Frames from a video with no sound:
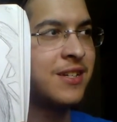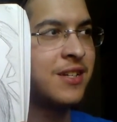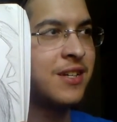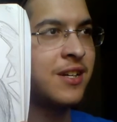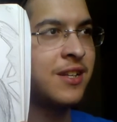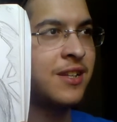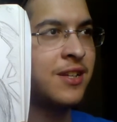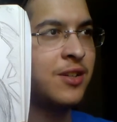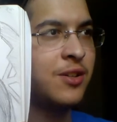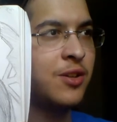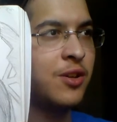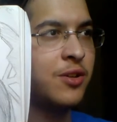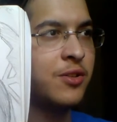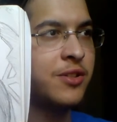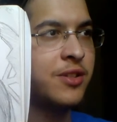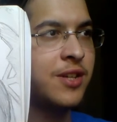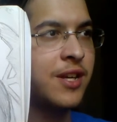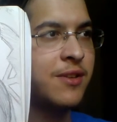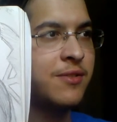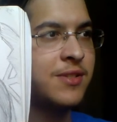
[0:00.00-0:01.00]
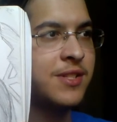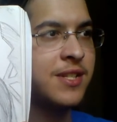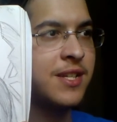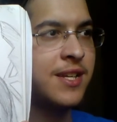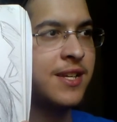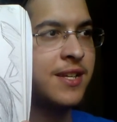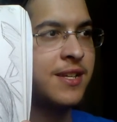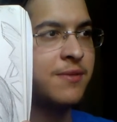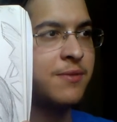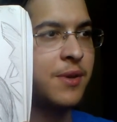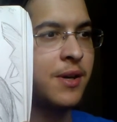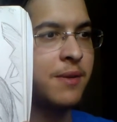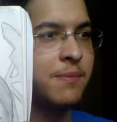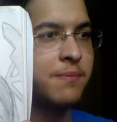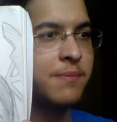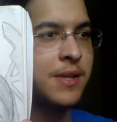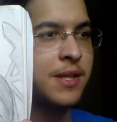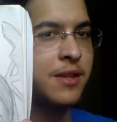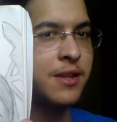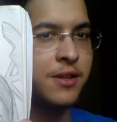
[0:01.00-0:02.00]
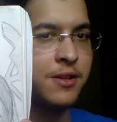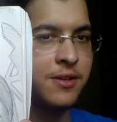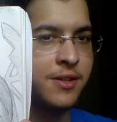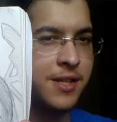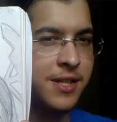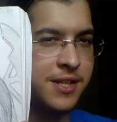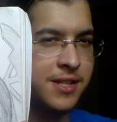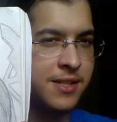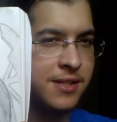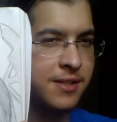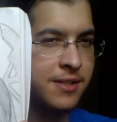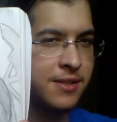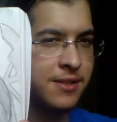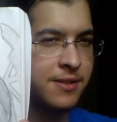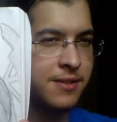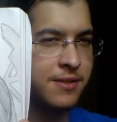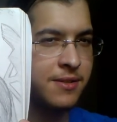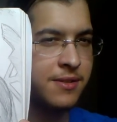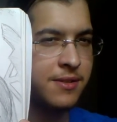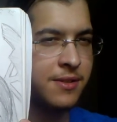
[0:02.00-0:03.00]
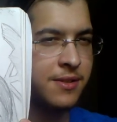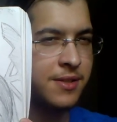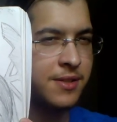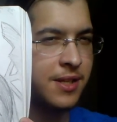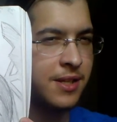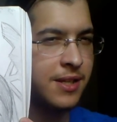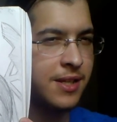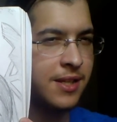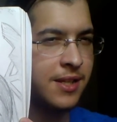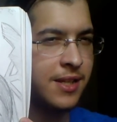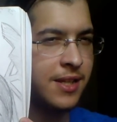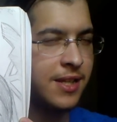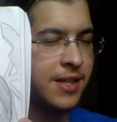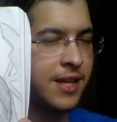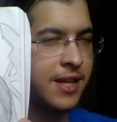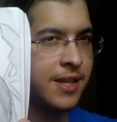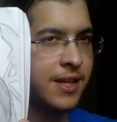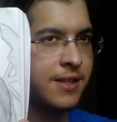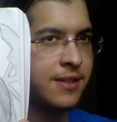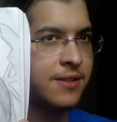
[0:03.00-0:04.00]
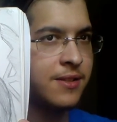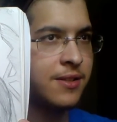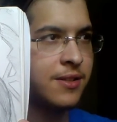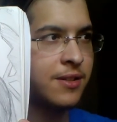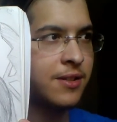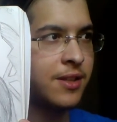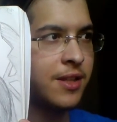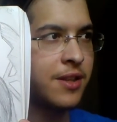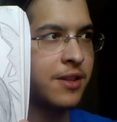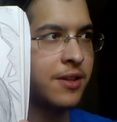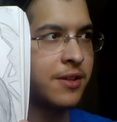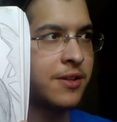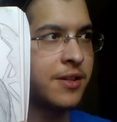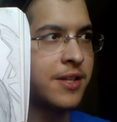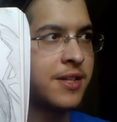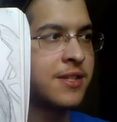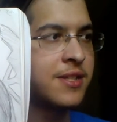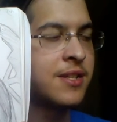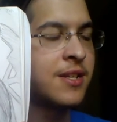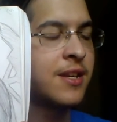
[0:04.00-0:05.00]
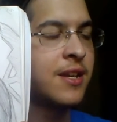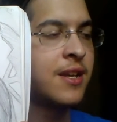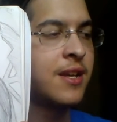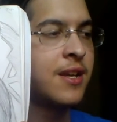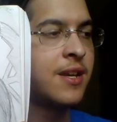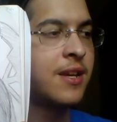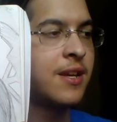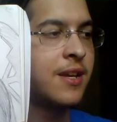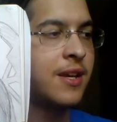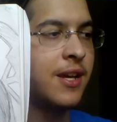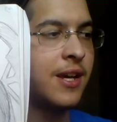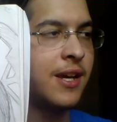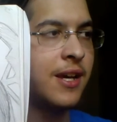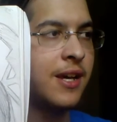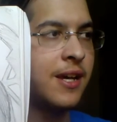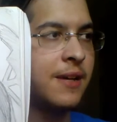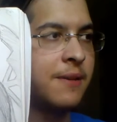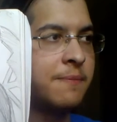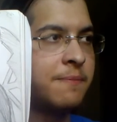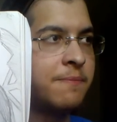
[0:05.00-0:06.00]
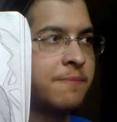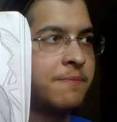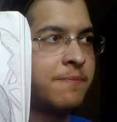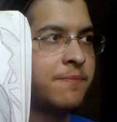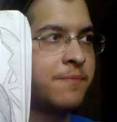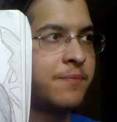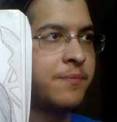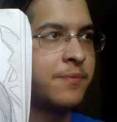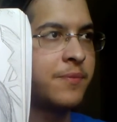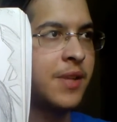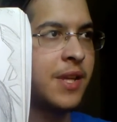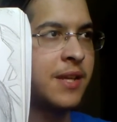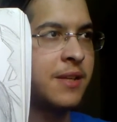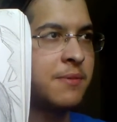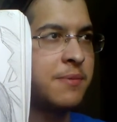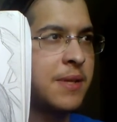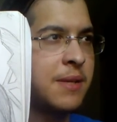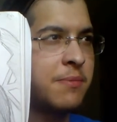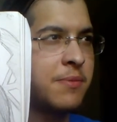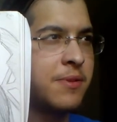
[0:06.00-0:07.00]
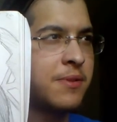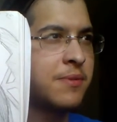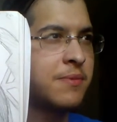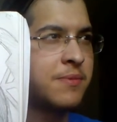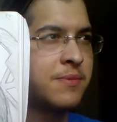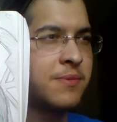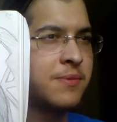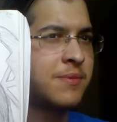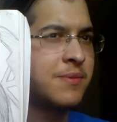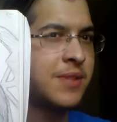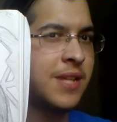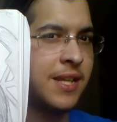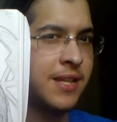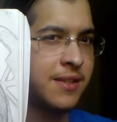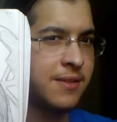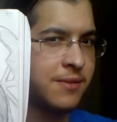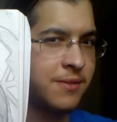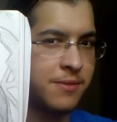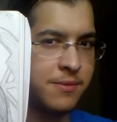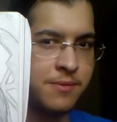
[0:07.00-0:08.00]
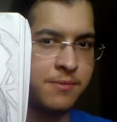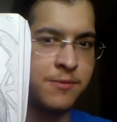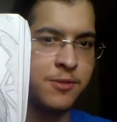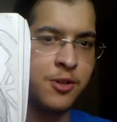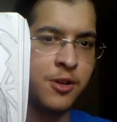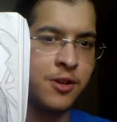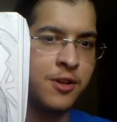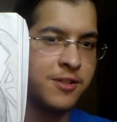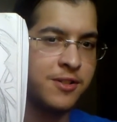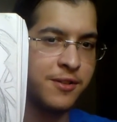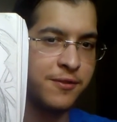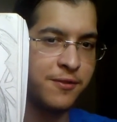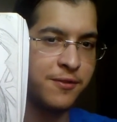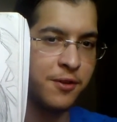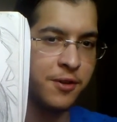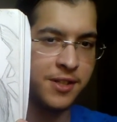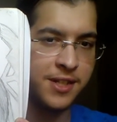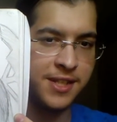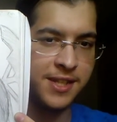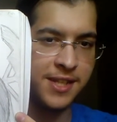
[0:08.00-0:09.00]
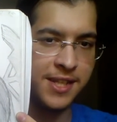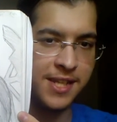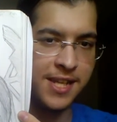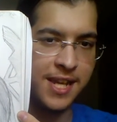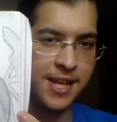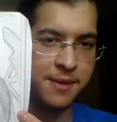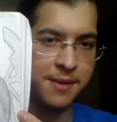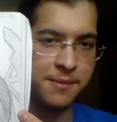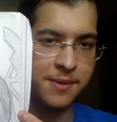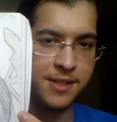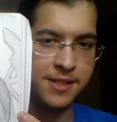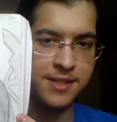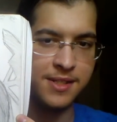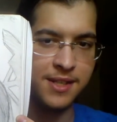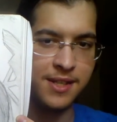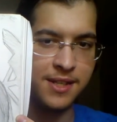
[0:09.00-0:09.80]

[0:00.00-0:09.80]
little older, I would say, what, mid-30s or something like that, early 30s. And people like taunt her for it in the game, and